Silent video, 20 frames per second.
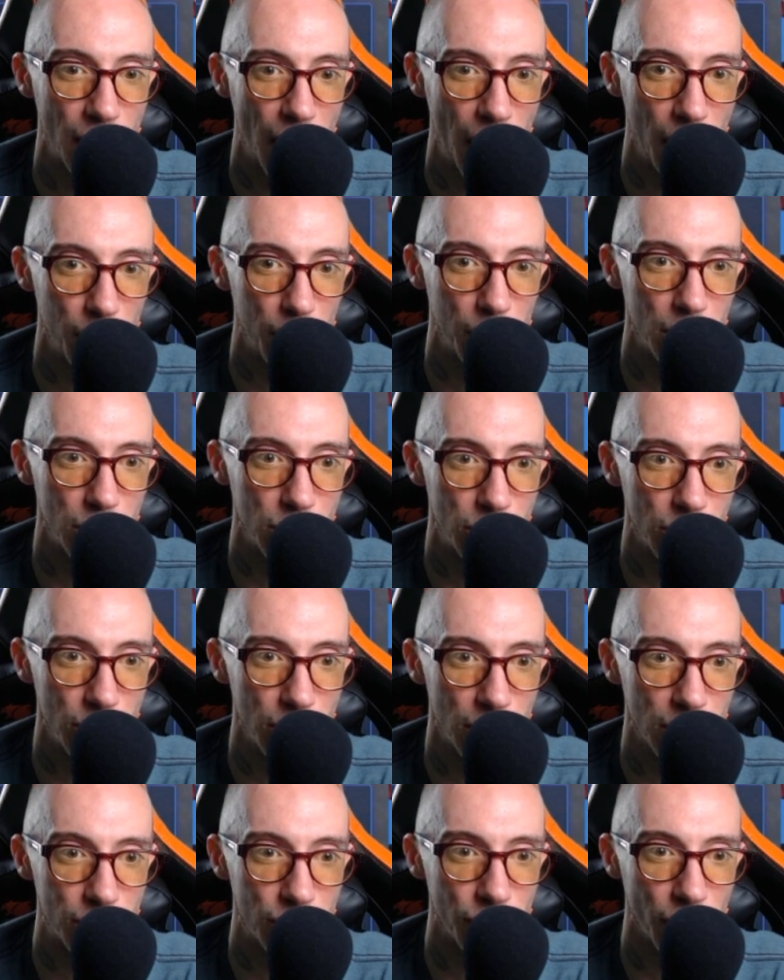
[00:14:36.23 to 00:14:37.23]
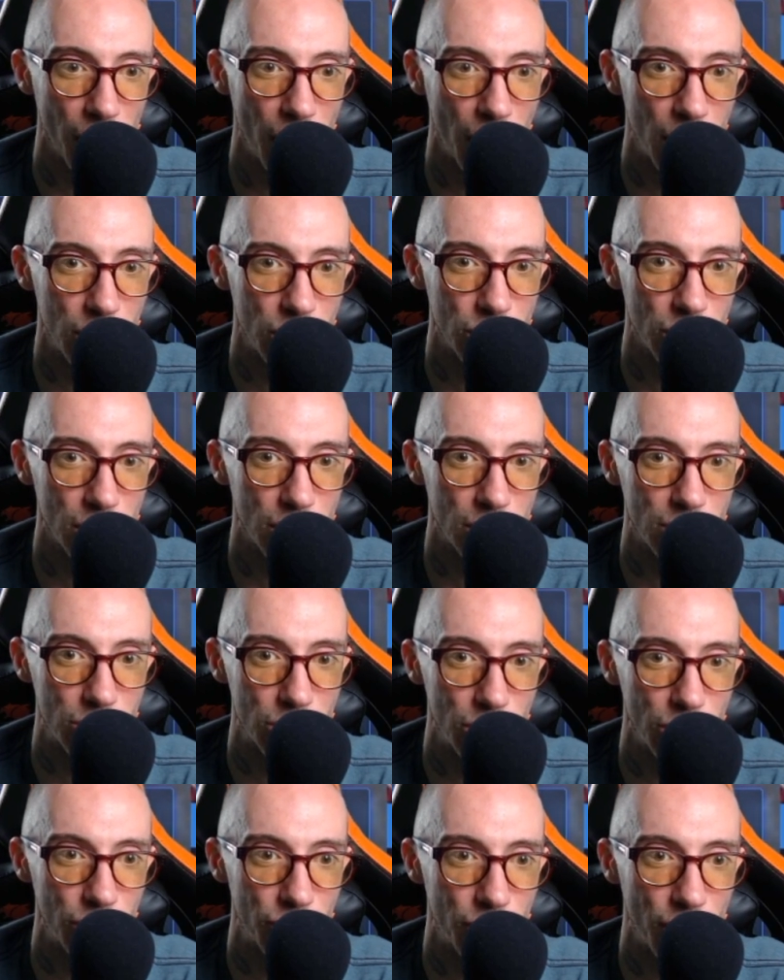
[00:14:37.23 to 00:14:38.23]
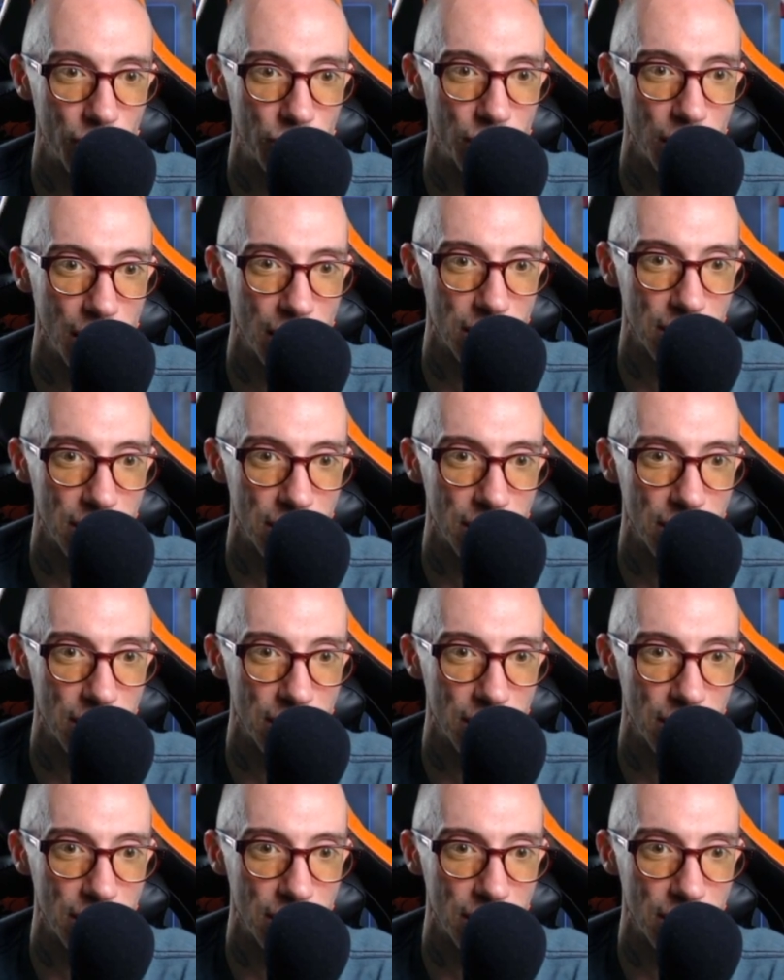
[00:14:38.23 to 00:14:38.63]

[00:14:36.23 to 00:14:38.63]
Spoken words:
I wouldn't do this for 100. 250